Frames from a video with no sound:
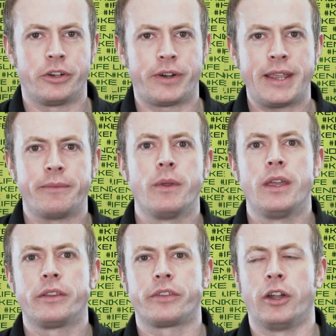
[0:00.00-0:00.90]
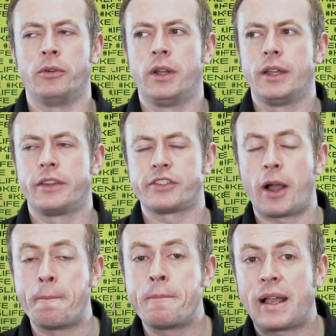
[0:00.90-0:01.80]
All right. So there's
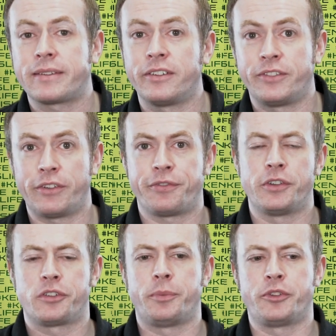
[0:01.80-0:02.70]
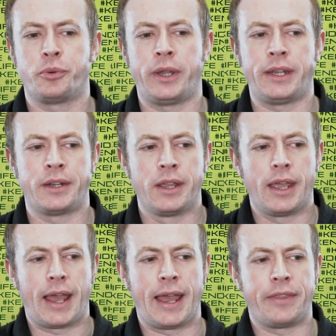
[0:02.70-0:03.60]
not a massive difference between
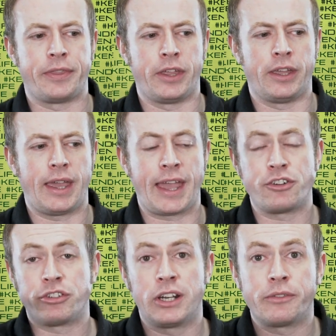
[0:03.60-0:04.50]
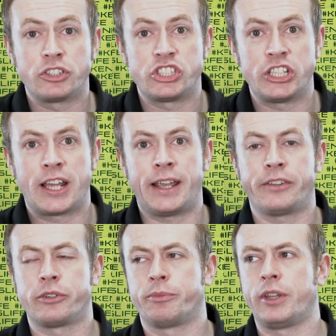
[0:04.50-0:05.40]
uh, the entry level Shinai,
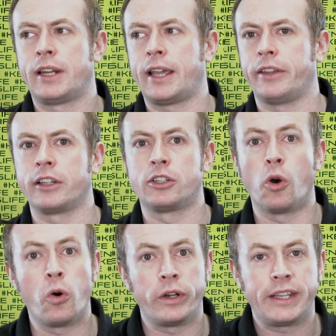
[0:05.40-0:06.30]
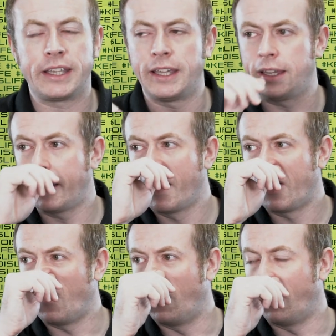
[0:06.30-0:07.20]
something like the Goriki
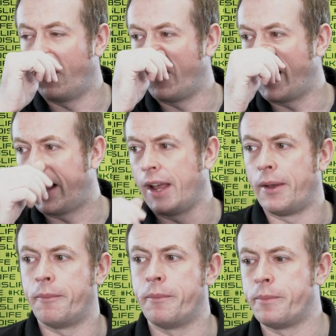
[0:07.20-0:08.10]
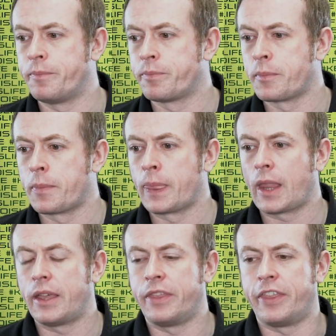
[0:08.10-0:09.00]
or um,
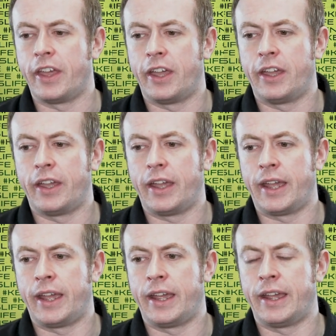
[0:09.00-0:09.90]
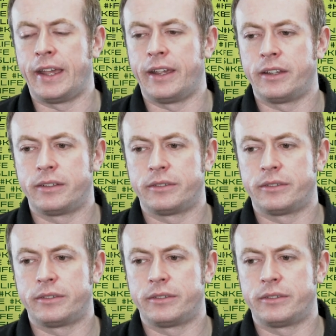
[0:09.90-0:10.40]
the uh,